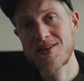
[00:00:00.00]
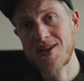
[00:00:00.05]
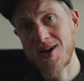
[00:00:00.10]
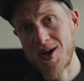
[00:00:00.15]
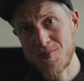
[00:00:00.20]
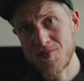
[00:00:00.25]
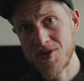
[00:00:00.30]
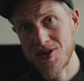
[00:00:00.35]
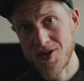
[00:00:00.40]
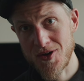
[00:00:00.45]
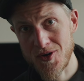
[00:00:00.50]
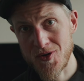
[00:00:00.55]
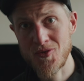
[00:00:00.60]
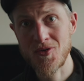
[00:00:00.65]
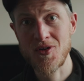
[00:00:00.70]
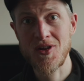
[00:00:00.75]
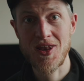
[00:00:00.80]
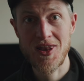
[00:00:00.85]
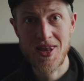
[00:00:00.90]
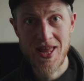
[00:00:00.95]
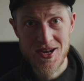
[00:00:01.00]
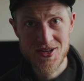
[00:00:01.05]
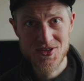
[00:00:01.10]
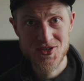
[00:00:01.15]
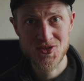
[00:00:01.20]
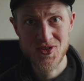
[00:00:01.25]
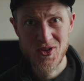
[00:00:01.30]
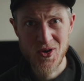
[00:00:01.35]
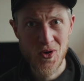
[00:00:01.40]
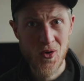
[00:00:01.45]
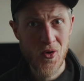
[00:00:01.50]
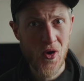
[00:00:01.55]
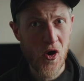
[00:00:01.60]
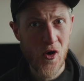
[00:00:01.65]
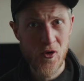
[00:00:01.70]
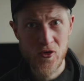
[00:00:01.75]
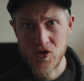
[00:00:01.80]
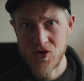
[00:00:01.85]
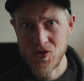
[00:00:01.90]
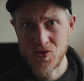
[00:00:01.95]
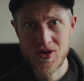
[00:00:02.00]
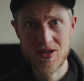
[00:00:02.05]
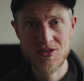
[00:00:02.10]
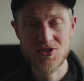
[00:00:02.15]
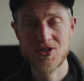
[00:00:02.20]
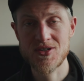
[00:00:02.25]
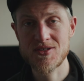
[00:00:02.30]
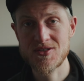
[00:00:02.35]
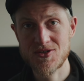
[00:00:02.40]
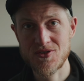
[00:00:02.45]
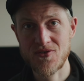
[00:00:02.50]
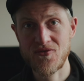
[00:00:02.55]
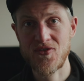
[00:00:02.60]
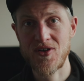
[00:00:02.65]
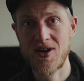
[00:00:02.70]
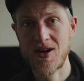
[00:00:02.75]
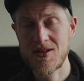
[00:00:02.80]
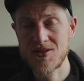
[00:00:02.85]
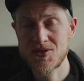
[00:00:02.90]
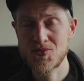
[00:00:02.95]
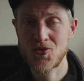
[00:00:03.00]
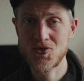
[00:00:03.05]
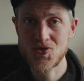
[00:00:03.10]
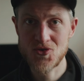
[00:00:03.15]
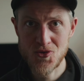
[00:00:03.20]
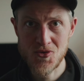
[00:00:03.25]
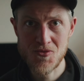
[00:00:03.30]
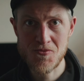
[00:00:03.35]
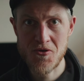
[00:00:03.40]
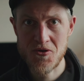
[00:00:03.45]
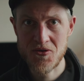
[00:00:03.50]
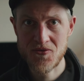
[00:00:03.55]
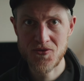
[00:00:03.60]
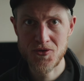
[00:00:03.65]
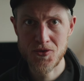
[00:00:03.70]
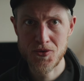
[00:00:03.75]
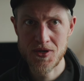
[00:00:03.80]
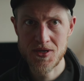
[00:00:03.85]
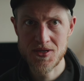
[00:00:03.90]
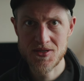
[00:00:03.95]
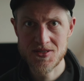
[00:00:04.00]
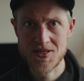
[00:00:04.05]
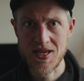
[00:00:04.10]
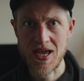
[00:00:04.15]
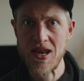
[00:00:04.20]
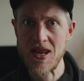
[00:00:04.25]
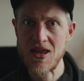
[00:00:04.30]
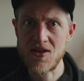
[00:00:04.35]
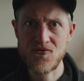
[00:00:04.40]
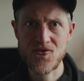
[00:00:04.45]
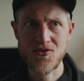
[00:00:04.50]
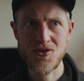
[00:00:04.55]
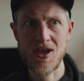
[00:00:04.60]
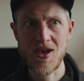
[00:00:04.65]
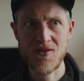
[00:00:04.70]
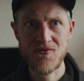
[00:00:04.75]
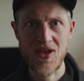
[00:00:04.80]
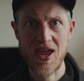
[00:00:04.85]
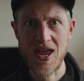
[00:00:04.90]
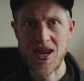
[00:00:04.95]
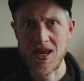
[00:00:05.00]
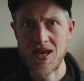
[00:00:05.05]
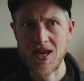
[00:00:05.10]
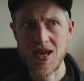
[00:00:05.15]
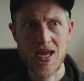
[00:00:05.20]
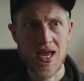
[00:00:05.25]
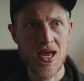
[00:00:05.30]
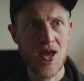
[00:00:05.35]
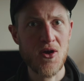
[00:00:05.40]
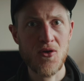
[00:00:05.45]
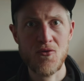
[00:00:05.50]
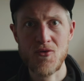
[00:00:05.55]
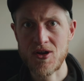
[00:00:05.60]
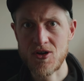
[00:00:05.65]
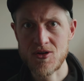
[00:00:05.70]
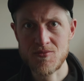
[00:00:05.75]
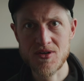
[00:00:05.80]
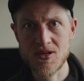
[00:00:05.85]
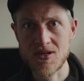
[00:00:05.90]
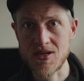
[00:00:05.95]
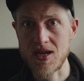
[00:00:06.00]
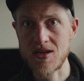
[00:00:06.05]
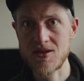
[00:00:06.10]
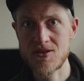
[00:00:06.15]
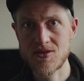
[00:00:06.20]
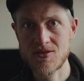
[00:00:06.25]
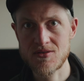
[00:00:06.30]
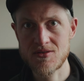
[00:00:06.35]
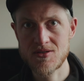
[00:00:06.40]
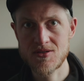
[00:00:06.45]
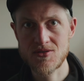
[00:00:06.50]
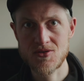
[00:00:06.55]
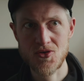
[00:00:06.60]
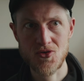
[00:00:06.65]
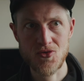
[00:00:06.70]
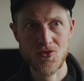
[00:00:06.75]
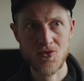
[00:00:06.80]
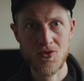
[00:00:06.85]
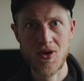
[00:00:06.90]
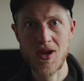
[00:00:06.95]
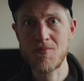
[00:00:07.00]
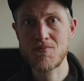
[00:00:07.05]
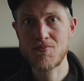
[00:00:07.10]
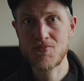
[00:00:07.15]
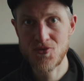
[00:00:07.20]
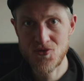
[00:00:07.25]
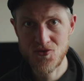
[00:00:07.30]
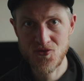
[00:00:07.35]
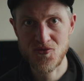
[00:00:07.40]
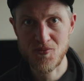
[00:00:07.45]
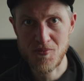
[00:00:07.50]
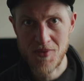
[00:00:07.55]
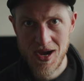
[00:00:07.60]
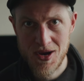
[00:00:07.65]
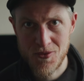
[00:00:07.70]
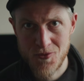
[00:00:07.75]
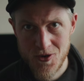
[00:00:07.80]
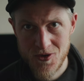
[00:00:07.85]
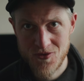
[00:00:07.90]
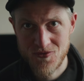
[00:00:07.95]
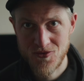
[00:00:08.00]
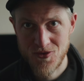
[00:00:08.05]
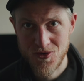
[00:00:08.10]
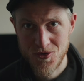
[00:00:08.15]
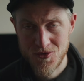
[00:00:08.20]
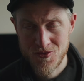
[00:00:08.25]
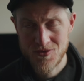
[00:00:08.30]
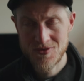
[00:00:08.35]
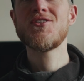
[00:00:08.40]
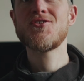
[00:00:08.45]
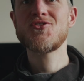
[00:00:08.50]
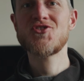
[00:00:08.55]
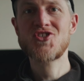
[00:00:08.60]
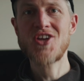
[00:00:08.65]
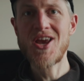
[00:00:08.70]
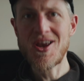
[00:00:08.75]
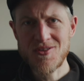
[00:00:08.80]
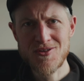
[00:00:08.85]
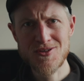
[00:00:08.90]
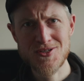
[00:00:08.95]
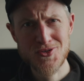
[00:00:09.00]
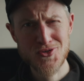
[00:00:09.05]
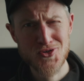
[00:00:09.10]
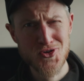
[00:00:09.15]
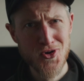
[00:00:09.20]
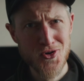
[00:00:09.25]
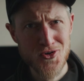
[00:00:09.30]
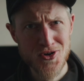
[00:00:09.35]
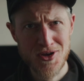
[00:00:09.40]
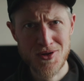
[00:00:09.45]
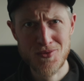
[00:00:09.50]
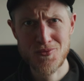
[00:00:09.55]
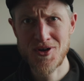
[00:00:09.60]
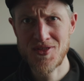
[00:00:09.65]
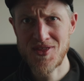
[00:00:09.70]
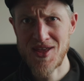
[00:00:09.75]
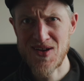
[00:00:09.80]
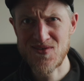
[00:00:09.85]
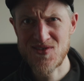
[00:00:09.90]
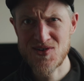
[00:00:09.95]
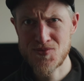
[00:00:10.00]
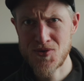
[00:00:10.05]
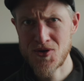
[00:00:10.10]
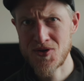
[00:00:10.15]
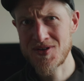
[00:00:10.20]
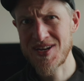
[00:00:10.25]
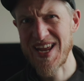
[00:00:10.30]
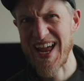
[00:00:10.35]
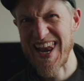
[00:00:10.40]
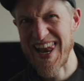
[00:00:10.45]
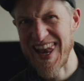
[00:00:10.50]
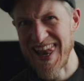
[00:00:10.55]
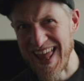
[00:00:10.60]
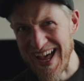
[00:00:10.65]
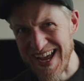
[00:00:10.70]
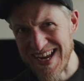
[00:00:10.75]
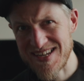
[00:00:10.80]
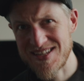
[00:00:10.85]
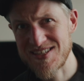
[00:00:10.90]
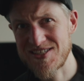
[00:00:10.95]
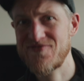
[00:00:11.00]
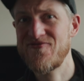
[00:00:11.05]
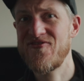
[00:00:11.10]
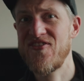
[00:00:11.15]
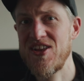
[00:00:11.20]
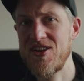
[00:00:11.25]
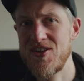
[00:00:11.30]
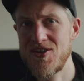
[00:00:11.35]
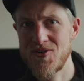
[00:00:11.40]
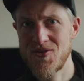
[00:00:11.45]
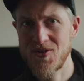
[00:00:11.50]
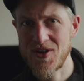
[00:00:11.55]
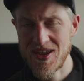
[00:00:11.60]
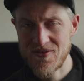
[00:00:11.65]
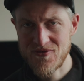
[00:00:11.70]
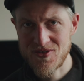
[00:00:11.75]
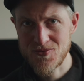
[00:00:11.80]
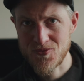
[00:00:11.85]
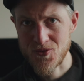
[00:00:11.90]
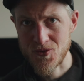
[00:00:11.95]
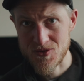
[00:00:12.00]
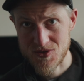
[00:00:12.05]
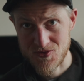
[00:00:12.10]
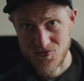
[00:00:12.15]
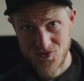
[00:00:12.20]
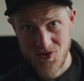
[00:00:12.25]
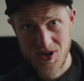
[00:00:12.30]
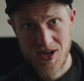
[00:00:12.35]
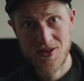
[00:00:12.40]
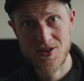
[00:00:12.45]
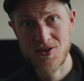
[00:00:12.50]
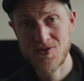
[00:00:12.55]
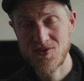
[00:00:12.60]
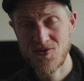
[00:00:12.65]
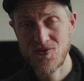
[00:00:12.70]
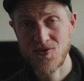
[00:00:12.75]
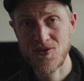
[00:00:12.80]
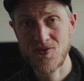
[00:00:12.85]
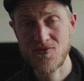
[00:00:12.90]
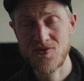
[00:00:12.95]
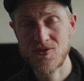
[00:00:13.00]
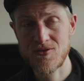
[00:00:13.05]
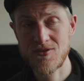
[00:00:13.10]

down below. Let us know how you ingest your files, what your workflow is, and if you have any recommendations to improve my workflow. Share this tutorial with everyone. Like this video if it was really useful for